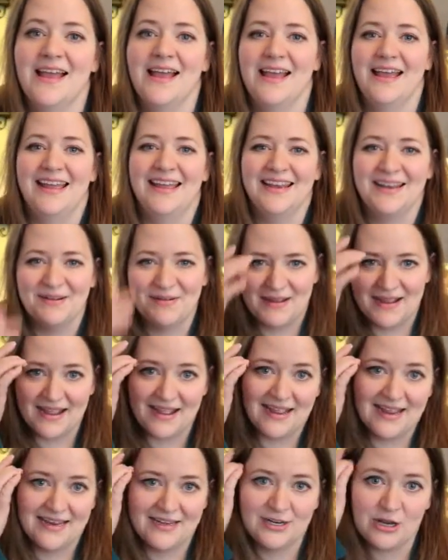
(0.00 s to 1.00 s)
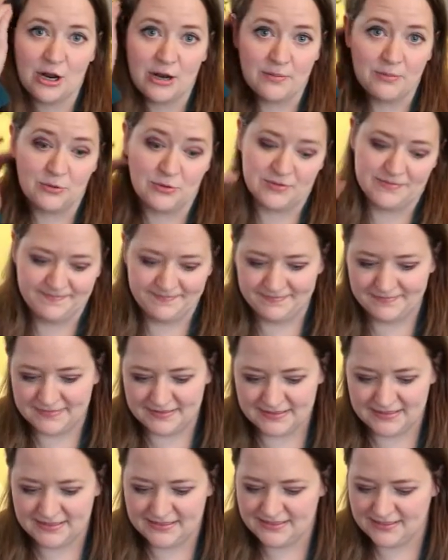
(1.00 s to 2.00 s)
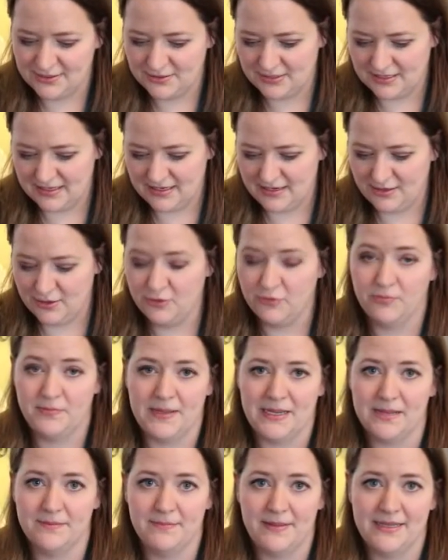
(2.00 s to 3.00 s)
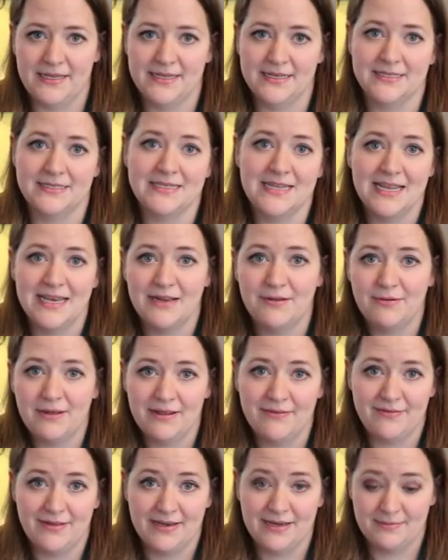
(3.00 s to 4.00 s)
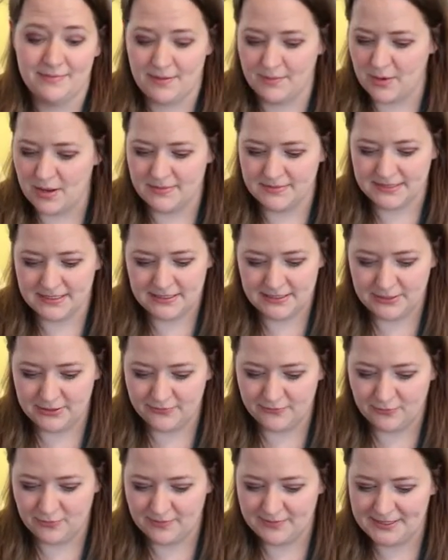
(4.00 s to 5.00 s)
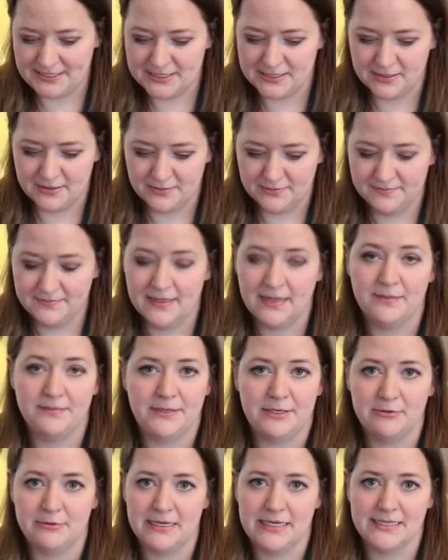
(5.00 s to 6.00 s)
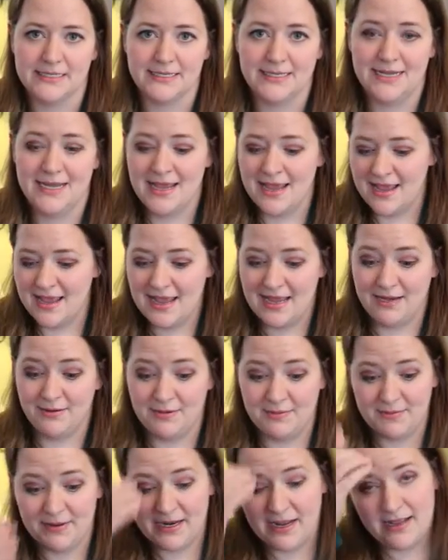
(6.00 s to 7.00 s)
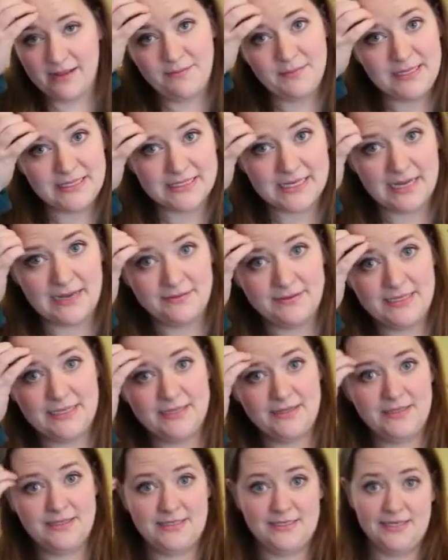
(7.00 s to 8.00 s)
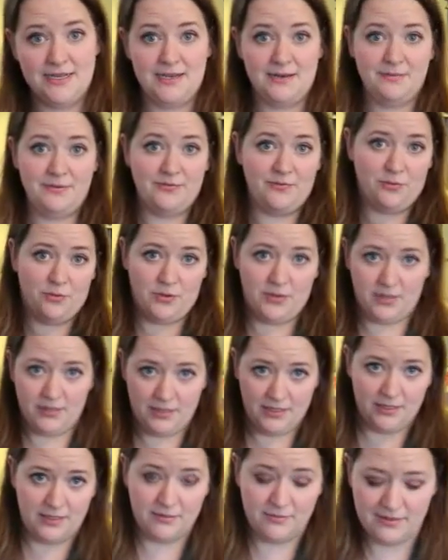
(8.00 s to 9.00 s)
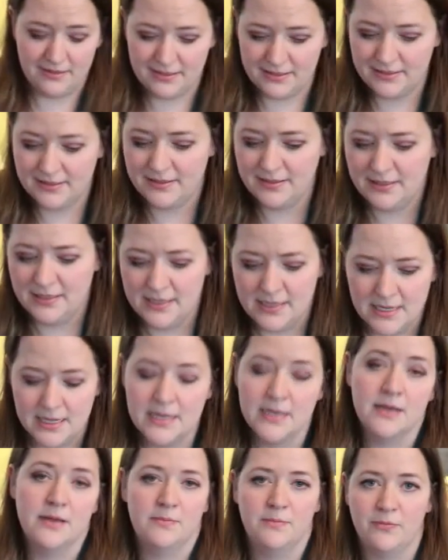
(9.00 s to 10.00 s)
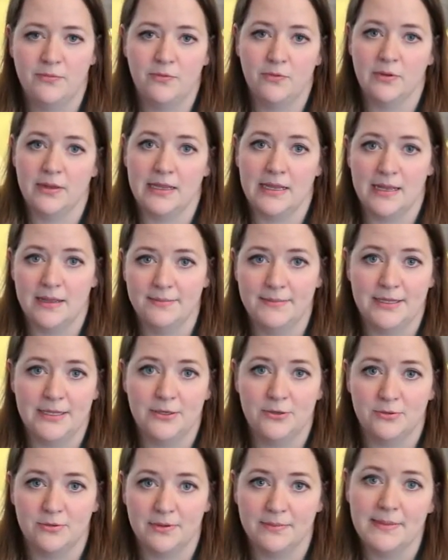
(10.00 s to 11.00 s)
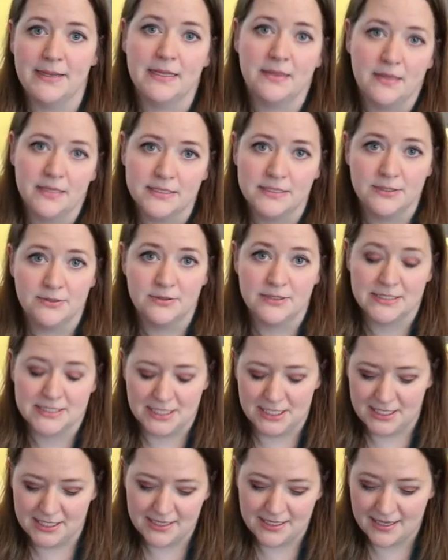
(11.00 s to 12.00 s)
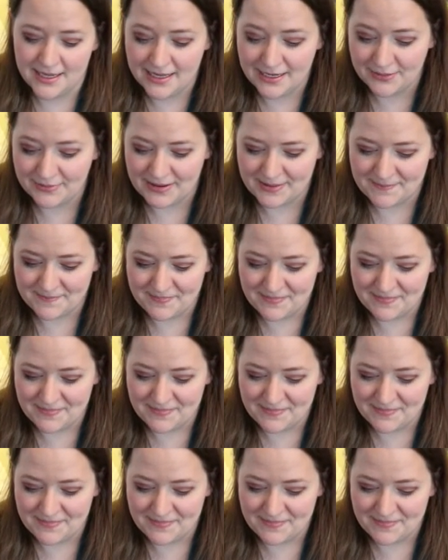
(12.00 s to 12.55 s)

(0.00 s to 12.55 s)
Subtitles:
anyway, I had carpool. Go ahead and go pick up my kids. Anyway, I found out my mom's going to do it for me, so that'll be great. Anyway, but that means I have to get this done before they come in the door and make lots of noise. Anyway,